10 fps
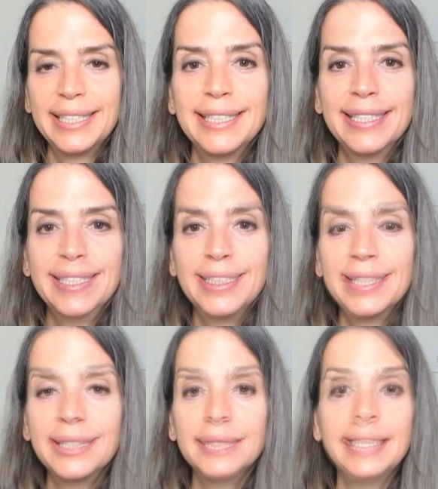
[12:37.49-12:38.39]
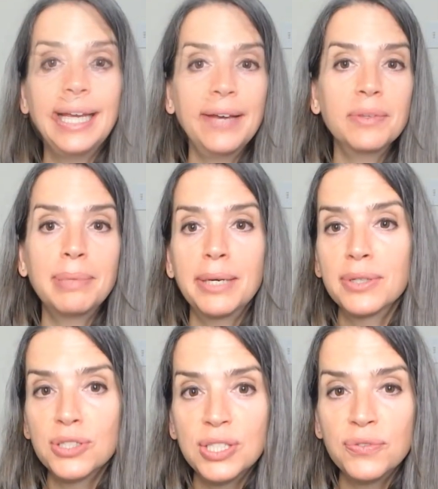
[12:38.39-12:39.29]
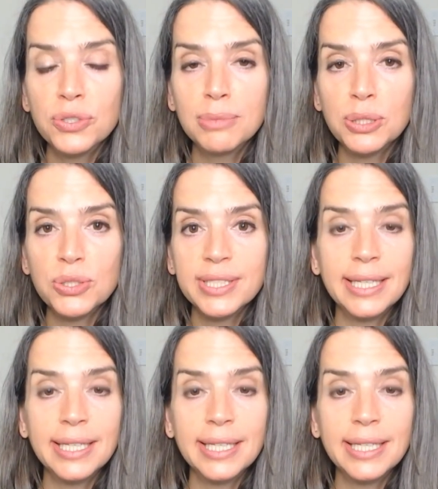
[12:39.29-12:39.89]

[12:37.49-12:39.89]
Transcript: You literally have the power to shift your emotions